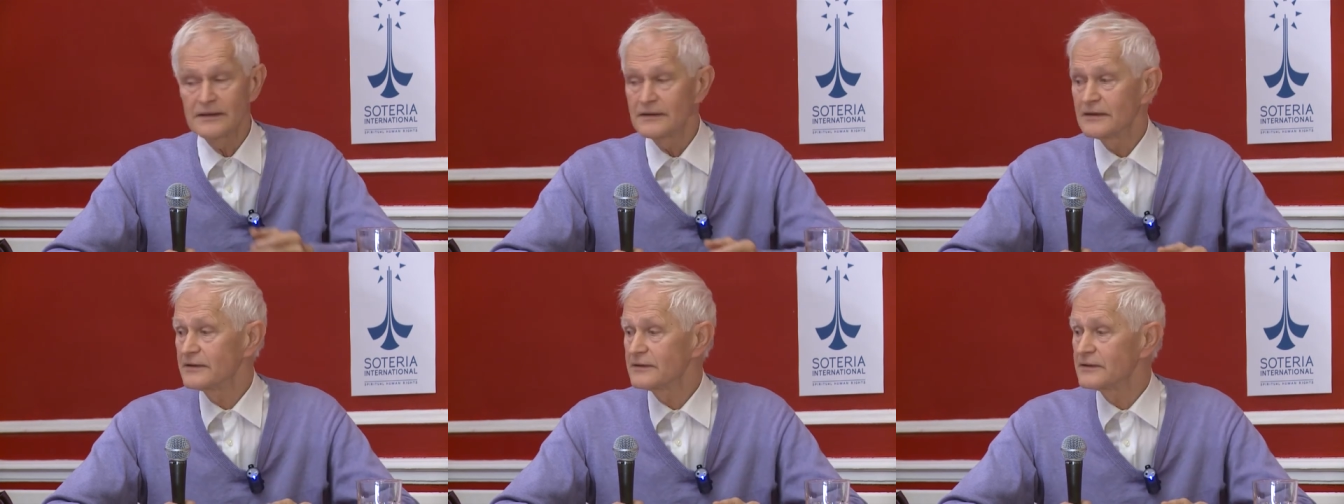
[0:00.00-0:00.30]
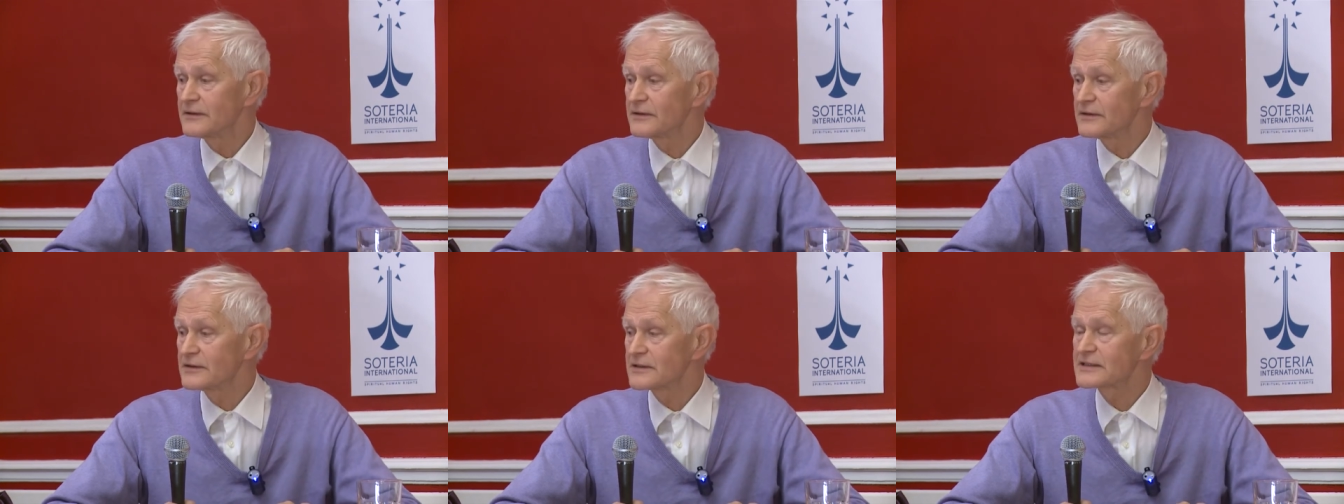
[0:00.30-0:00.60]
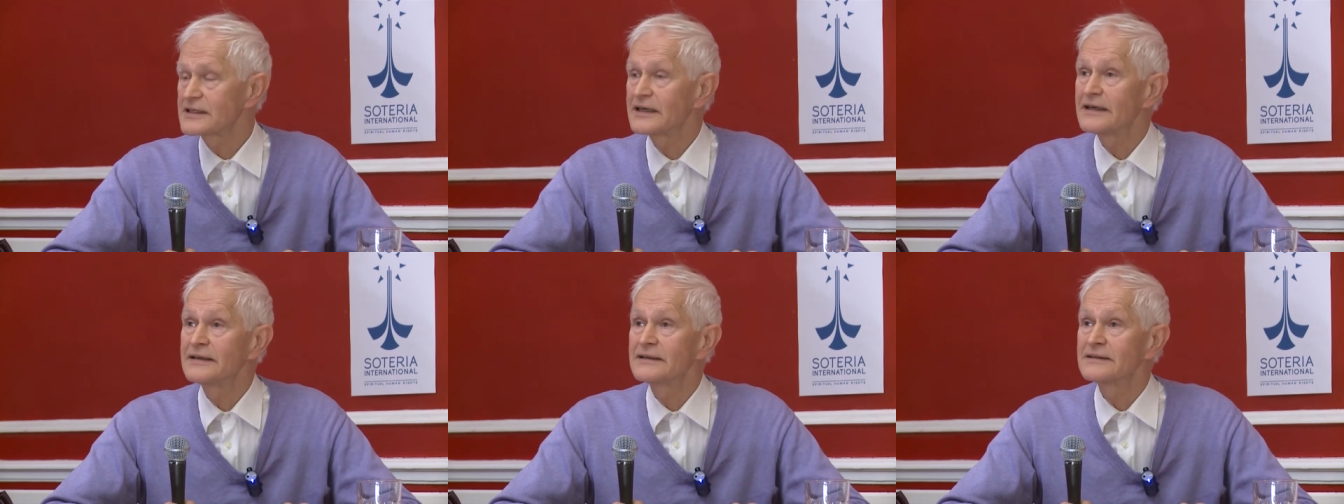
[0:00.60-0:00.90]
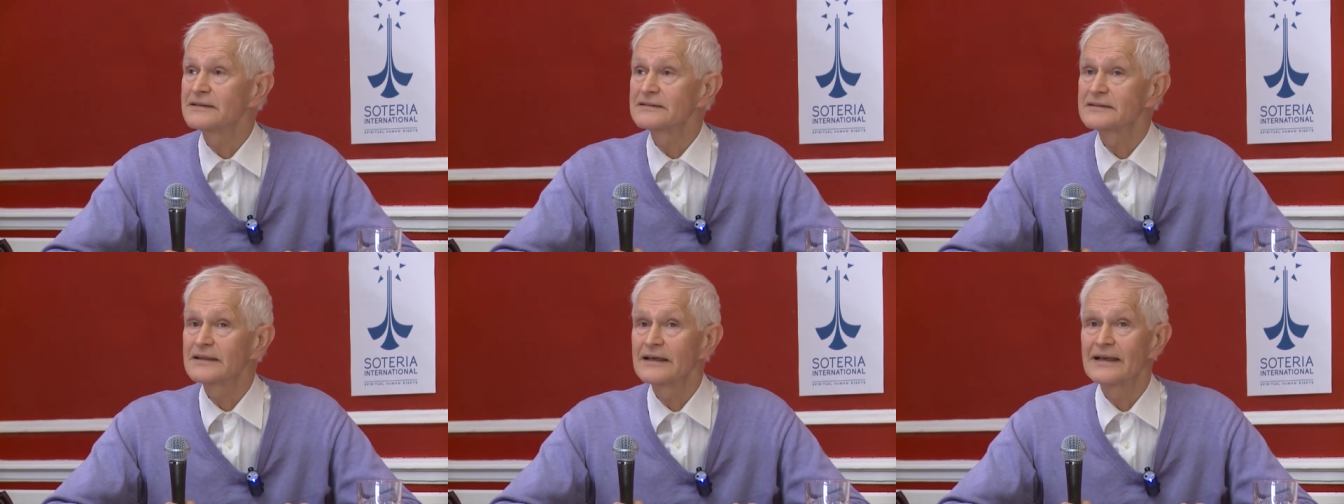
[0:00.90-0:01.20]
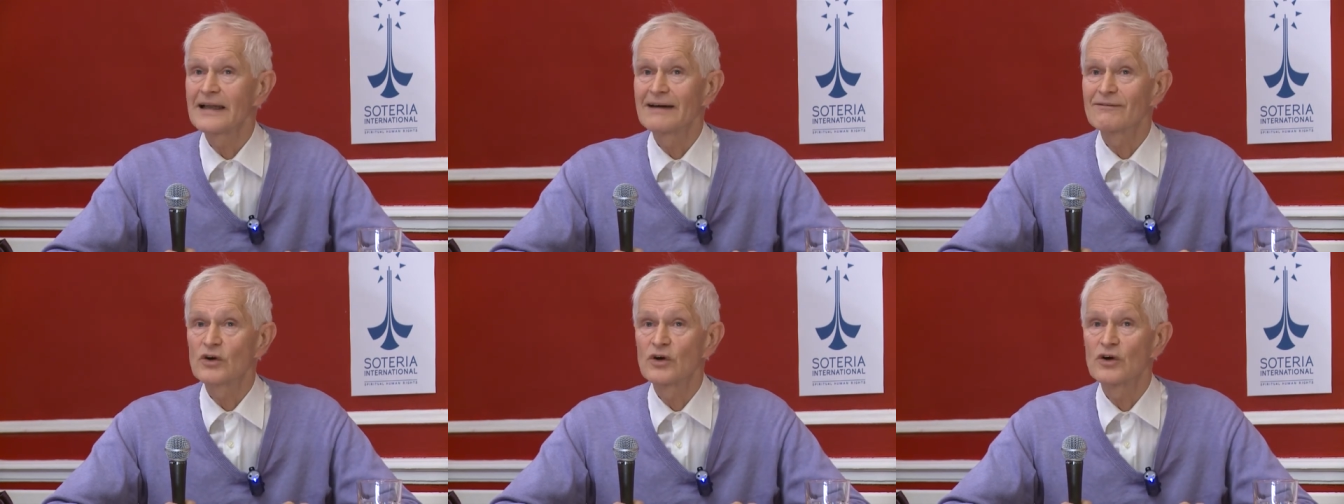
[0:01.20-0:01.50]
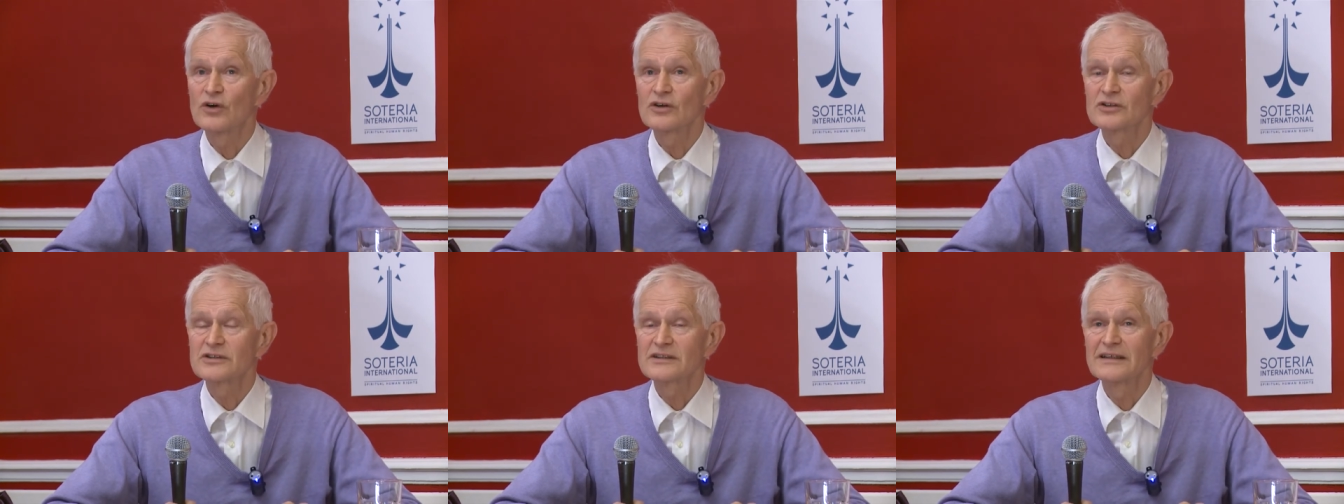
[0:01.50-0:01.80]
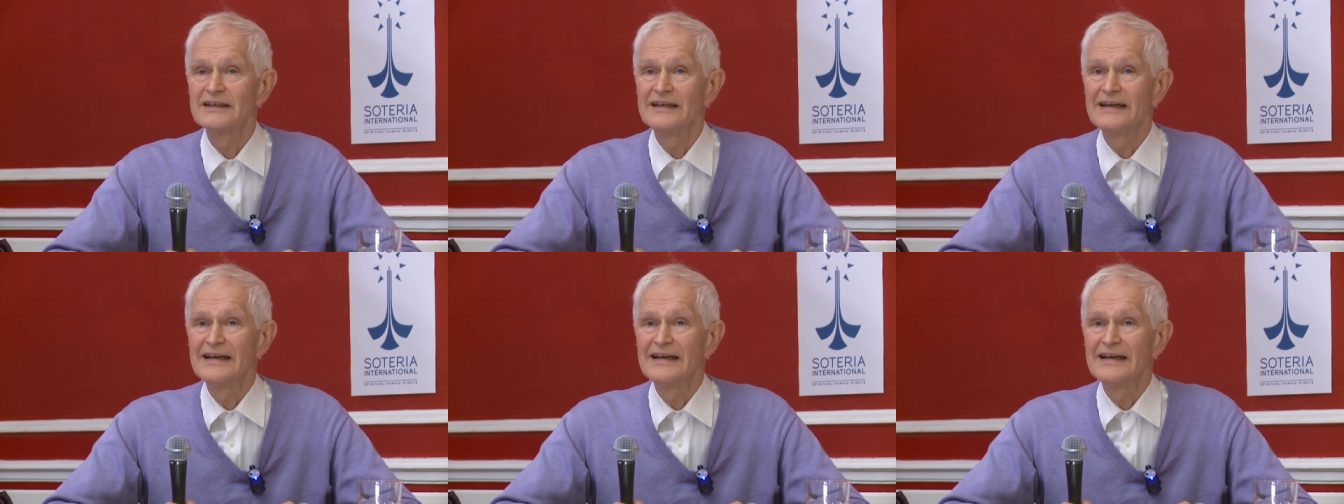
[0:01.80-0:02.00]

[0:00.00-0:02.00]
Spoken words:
a science. And of course,